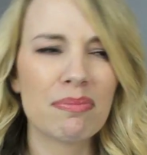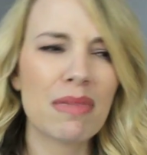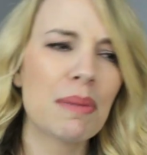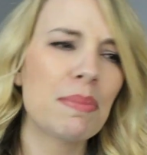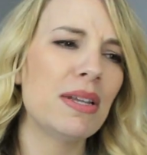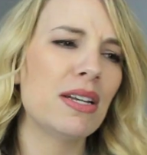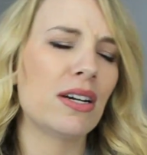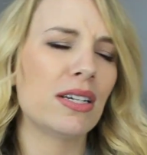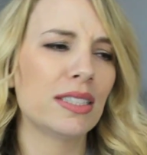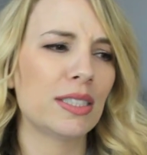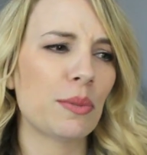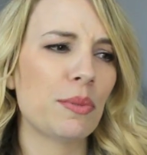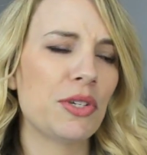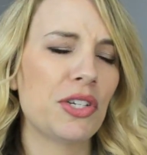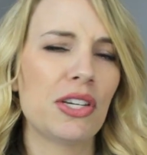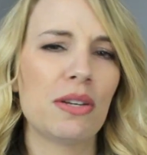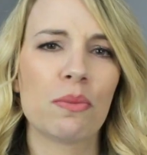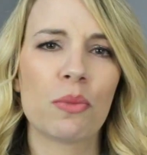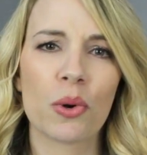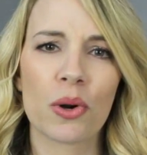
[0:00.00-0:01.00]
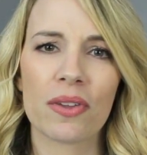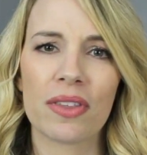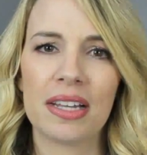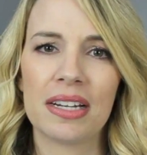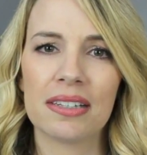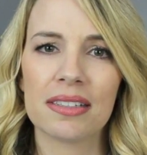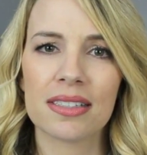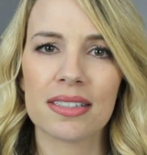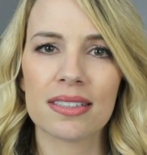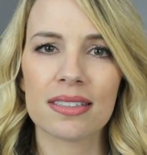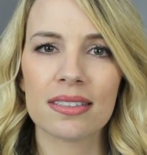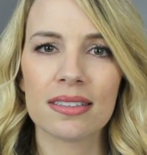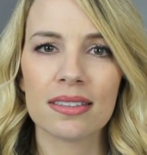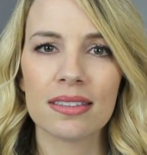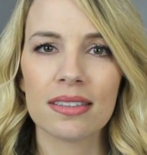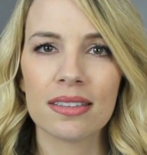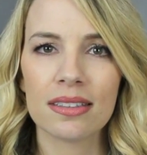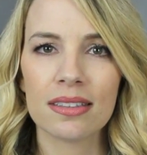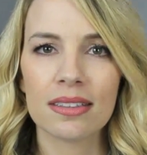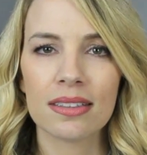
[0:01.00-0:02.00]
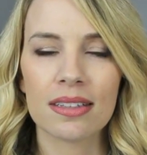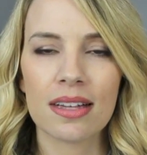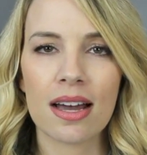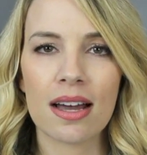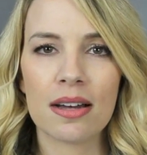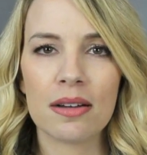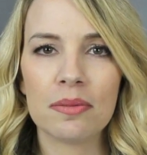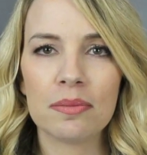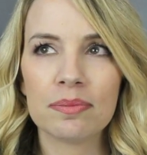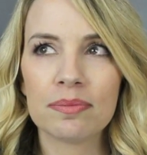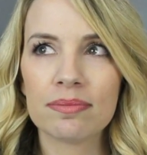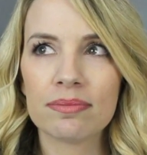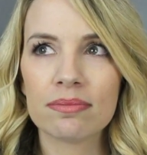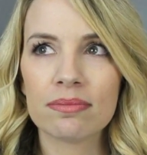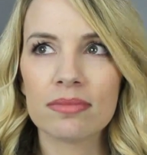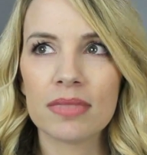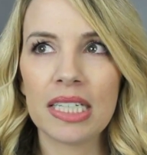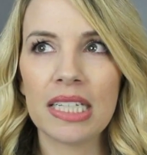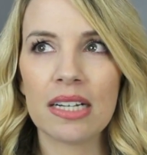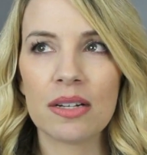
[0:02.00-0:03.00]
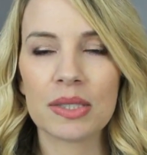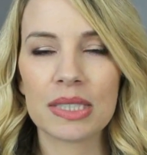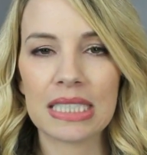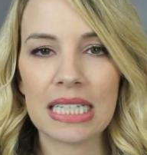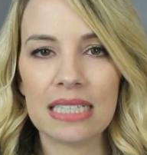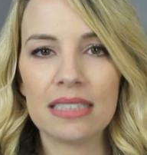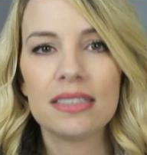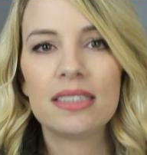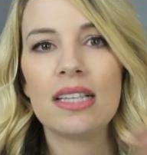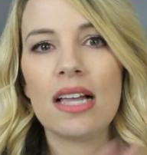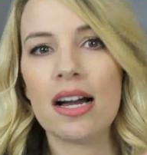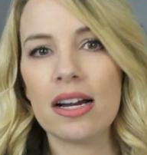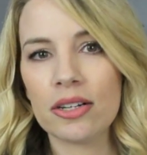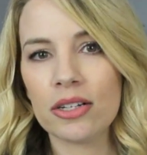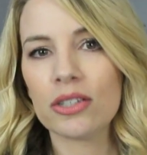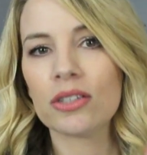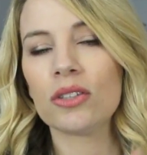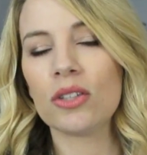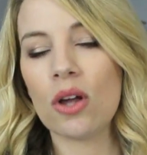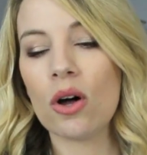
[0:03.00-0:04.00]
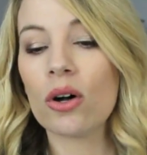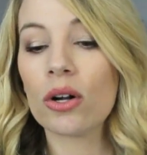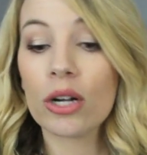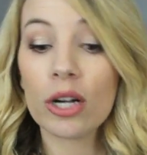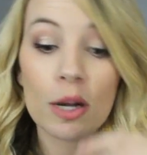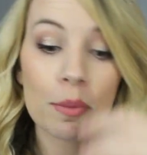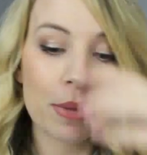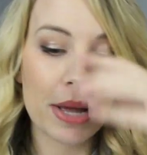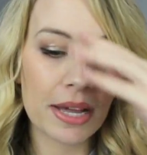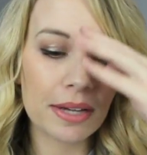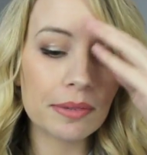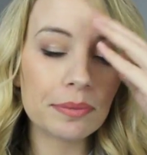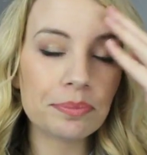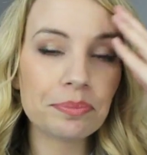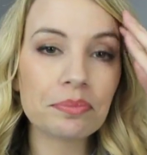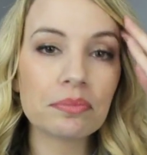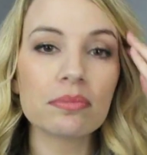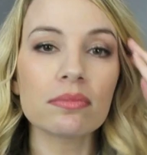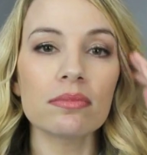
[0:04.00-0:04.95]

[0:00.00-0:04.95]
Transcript: maybe not so much anymore that it's, um, you know, stays lighter longer, but